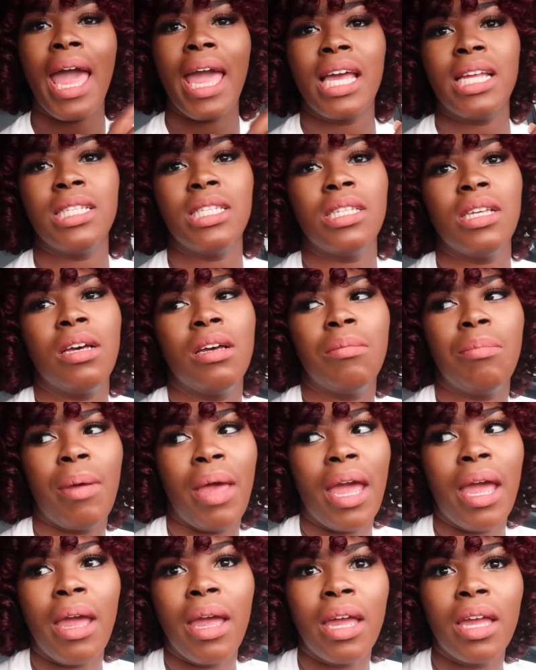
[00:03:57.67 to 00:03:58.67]
and to
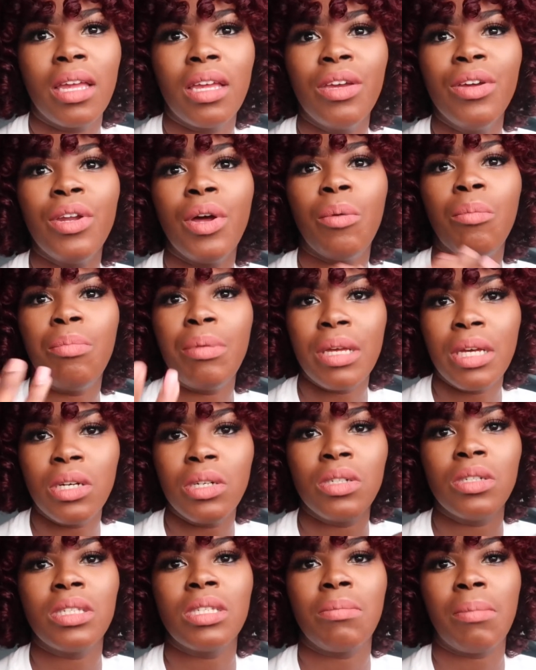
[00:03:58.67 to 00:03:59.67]
pay, you know,
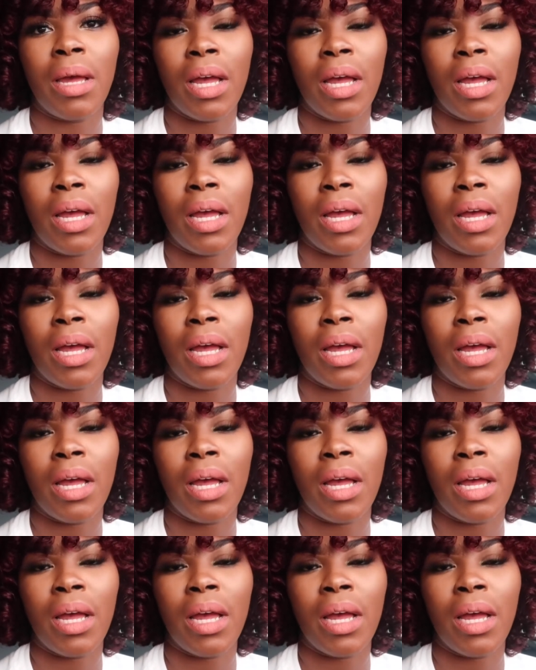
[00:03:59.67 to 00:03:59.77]
bills and my